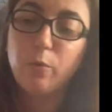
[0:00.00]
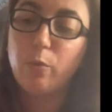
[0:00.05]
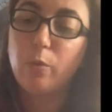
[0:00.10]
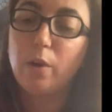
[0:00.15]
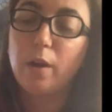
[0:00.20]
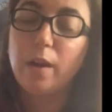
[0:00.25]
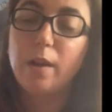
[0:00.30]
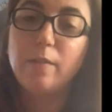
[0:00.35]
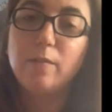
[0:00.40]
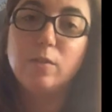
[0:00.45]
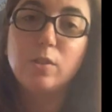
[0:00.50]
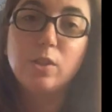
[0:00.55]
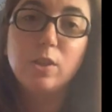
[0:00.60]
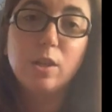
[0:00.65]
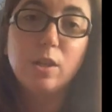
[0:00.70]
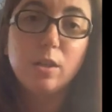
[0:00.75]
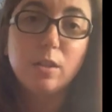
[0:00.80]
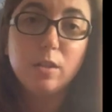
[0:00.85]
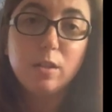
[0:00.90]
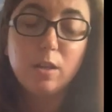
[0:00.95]
where I've
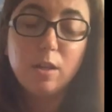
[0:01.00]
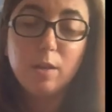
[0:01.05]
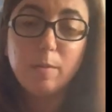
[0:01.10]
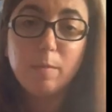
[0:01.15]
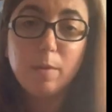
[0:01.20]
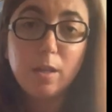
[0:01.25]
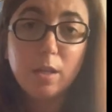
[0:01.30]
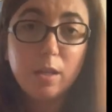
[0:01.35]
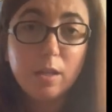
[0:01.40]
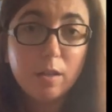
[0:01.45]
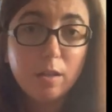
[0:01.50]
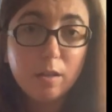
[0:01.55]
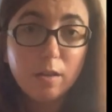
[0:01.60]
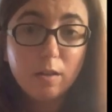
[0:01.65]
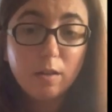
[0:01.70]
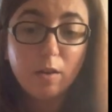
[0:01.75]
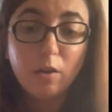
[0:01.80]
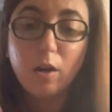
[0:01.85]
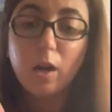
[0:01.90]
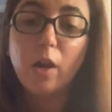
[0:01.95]
started them,
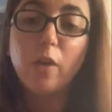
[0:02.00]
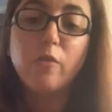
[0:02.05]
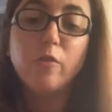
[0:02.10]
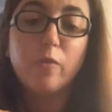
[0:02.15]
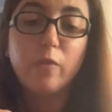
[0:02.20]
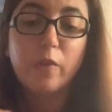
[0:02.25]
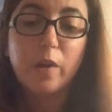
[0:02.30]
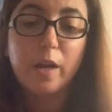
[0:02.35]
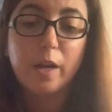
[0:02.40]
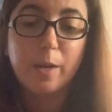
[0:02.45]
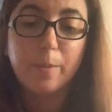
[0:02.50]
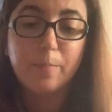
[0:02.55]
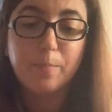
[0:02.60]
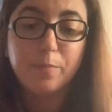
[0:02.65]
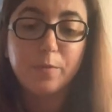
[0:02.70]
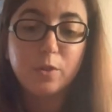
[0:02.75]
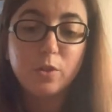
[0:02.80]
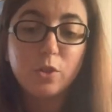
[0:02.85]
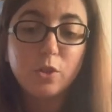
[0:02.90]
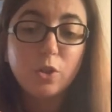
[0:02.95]
or I've
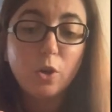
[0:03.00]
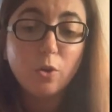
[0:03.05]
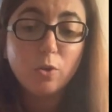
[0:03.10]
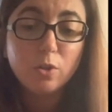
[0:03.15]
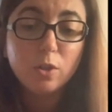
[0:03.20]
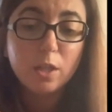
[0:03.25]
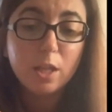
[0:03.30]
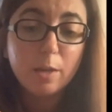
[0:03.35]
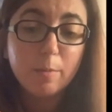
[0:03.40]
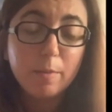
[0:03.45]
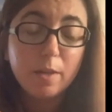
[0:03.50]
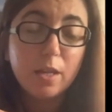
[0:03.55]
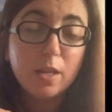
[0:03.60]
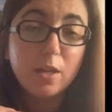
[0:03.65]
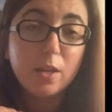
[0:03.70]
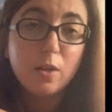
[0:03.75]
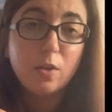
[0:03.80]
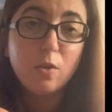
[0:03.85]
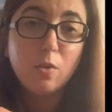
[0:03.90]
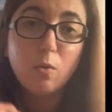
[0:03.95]
soaked them
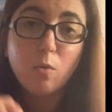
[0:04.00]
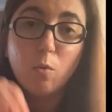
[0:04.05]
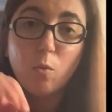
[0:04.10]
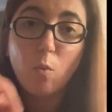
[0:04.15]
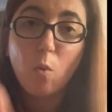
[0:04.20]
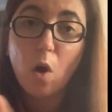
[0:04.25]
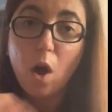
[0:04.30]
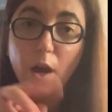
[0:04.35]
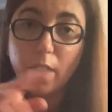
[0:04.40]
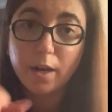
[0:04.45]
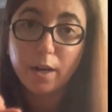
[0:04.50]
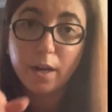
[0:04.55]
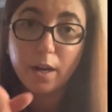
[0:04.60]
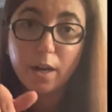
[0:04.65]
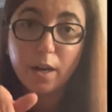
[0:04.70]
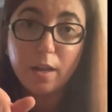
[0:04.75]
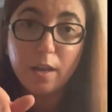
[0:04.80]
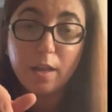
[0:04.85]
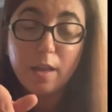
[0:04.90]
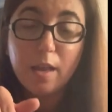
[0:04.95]
in
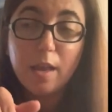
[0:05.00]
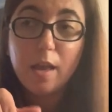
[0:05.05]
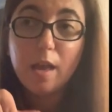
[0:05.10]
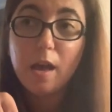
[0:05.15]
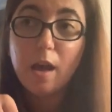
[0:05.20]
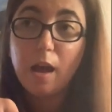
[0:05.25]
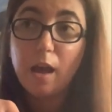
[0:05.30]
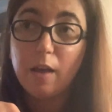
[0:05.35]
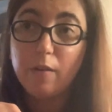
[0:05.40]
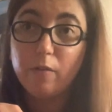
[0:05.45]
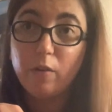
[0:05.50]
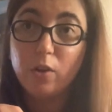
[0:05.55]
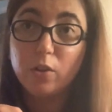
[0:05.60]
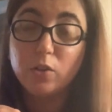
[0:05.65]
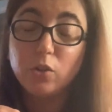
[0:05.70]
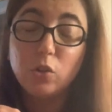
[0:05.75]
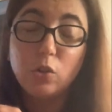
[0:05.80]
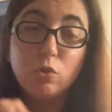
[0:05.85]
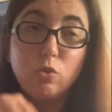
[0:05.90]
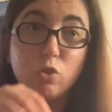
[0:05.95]
water. I've
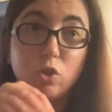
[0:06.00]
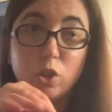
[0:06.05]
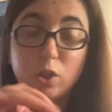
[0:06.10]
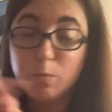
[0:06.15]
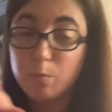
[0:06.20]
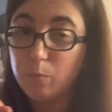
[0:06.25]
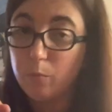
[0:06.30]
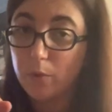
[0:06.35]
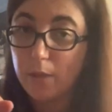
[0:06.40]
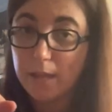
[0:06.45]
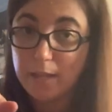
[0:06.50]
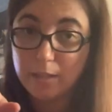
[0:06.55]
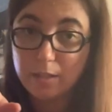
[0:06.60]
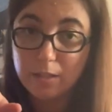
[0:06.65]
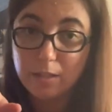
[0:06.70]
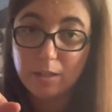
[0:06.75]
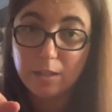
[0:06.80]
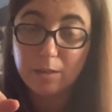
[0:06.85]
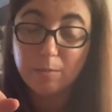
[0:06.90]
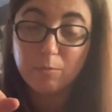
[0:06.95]
also just
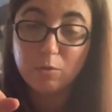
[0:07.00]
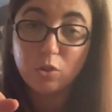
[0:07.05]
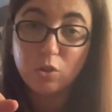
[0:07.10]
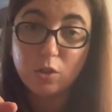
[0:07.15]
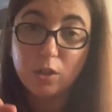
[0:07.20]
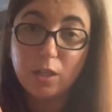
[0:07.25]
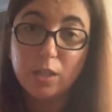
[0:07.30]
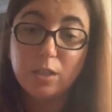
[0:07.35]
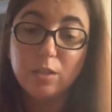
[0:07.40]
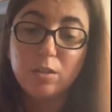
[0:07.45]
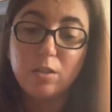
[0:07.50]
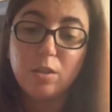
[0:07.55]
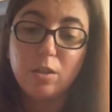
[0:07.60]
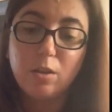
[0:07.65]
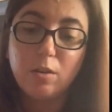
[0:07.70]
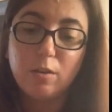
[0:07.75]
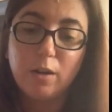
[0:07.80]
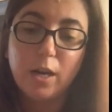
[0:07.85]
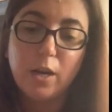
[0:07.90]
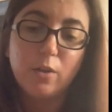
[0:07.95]
planted them straight into
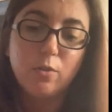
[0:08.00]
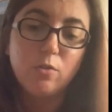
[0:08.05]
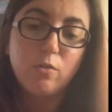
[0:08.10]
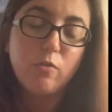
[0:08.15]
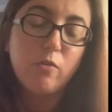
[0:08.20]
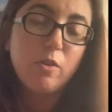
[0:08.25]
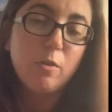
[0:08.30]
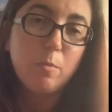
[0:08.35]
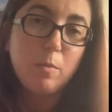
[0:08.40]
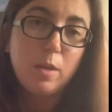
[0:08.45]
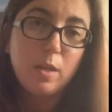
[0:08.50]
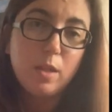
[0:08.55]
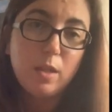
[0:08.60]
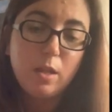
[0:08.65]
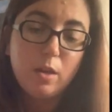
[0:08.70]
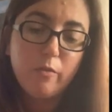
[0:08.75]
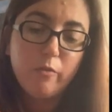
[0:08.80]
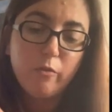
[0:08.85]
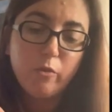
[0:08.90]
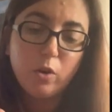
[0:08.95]
the ground. For me,
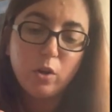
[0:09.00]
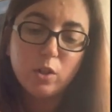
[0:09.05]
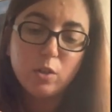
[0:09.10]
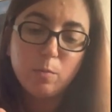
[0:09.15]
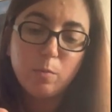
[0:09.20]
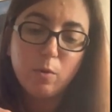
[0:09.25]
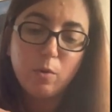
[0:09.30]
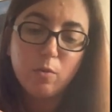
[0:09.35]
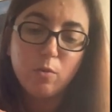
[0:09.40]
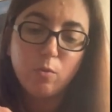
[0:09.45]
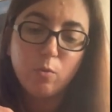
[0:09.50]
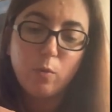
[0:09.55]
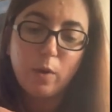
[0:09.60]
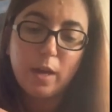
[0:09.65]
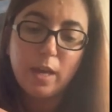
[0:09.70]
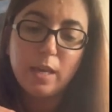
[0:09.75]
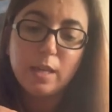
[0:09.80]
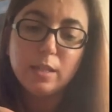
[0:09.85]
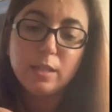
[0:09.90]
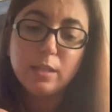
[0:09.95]
they've worked both
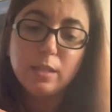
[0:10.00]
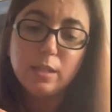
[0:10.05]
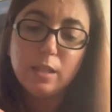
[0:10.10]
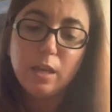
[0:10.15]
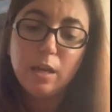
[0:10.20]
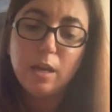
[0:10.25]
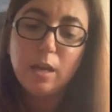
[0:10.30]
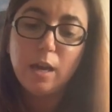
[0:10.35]
ways.